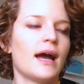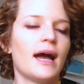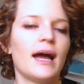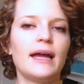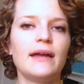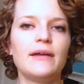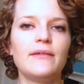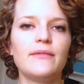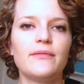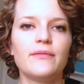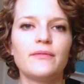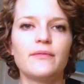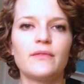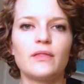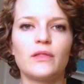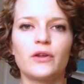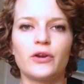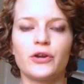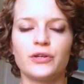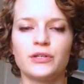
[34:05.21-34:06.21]
I've
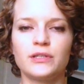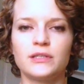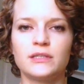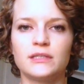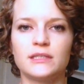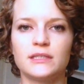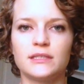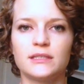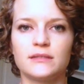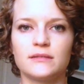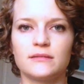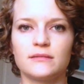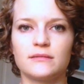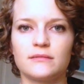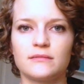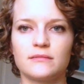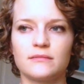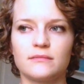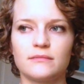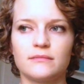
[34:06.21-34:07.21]
learned
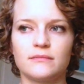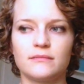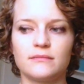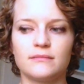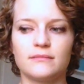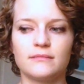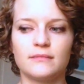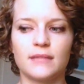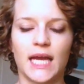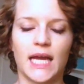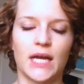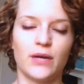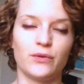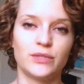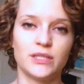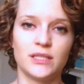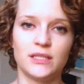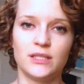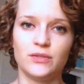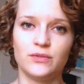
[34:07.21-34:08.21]
how
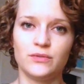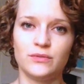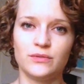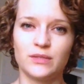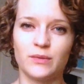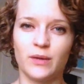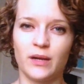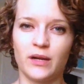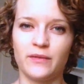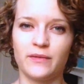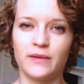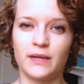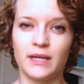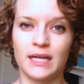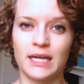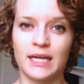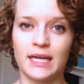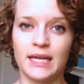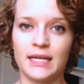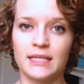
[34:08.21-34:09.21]
to do sweater
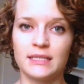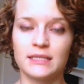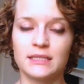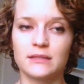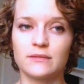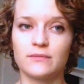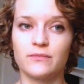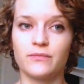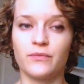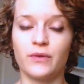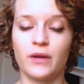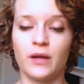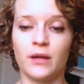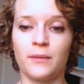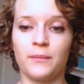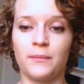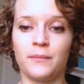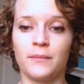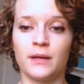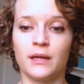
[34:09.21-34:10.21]
fitting, I guess,
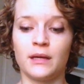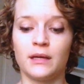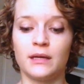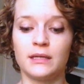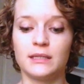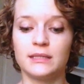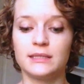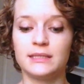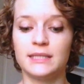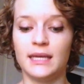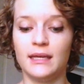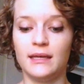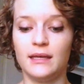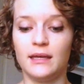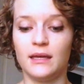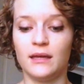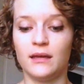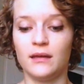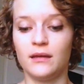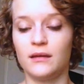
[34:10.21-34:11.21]
from
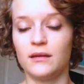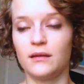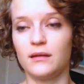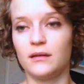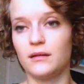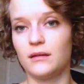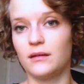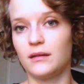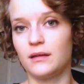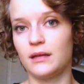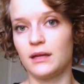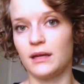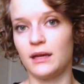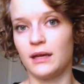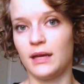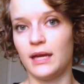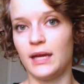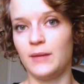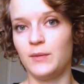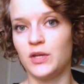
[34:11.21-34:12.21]
taking
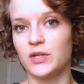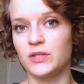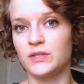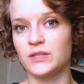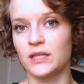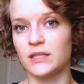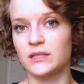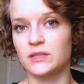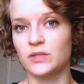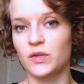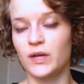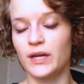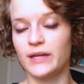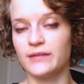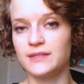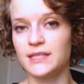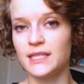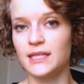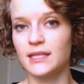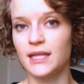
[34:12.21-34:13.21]
Amy Herzog's
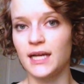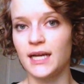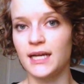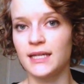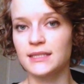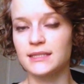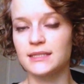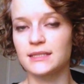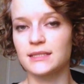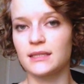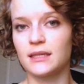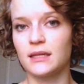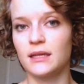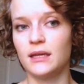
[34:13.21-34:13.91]
Craftsy class.